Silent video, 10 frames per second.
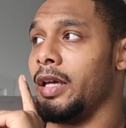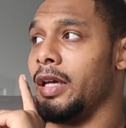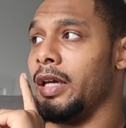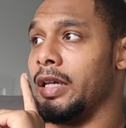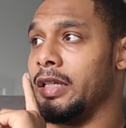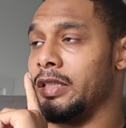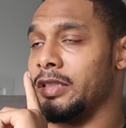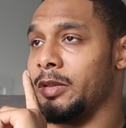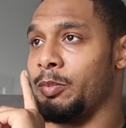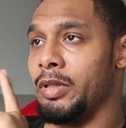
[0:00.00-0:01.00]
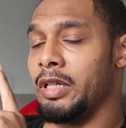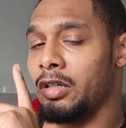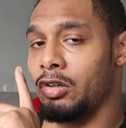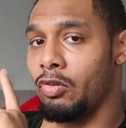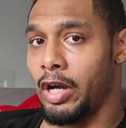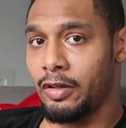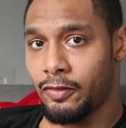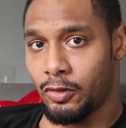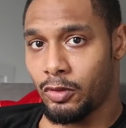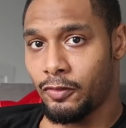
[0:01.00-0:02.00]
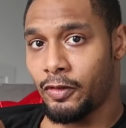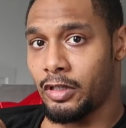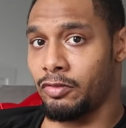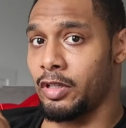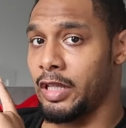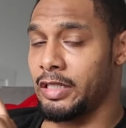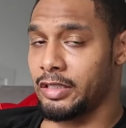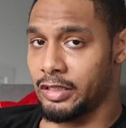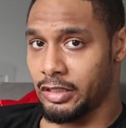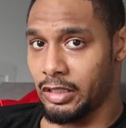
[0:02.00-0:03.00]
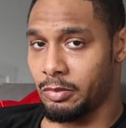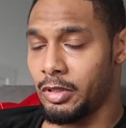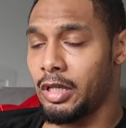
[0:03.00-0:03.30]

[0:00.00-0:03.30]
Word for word: is being grateful for your relationship